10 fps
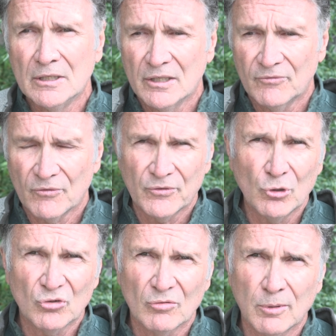if the
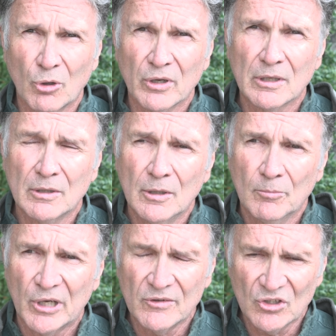fuse was blowing.
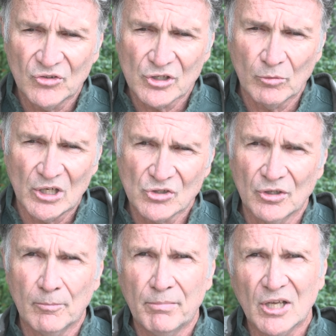But in this
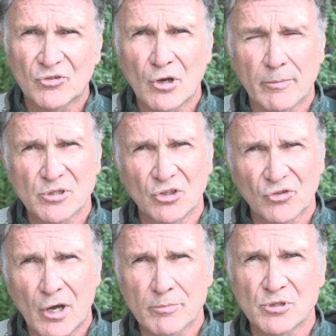situation, the best option
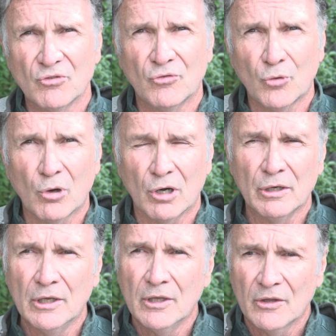is option 4,
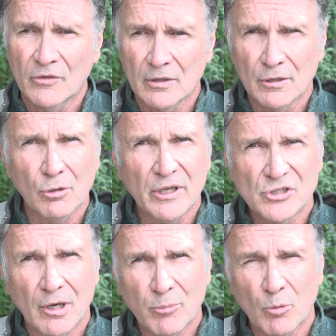the lowly
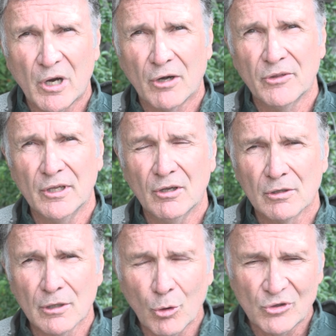jumper wire, the
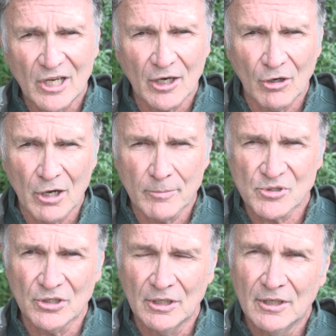low-tech
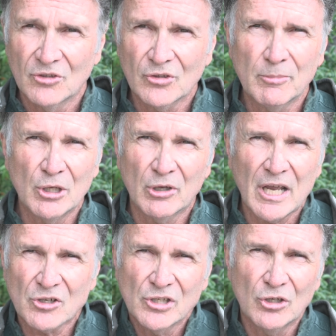option, something you could
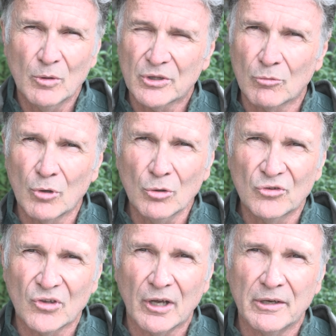actually do at the
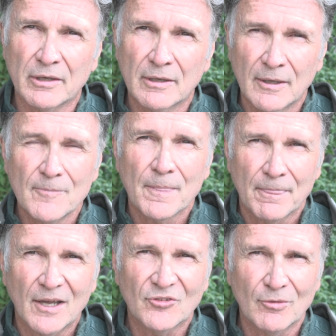roadside.
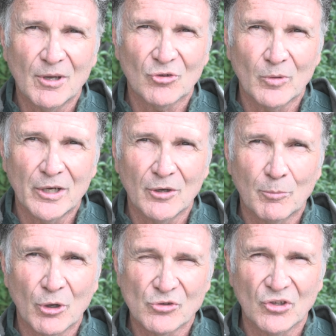That's the best way to
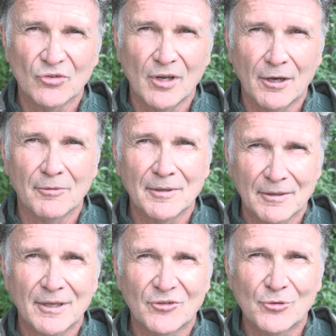approach this now.
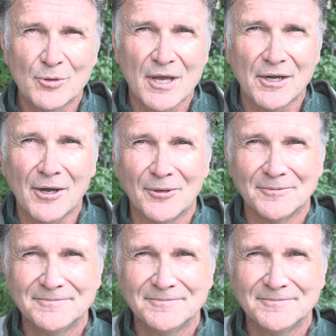Let's do that now.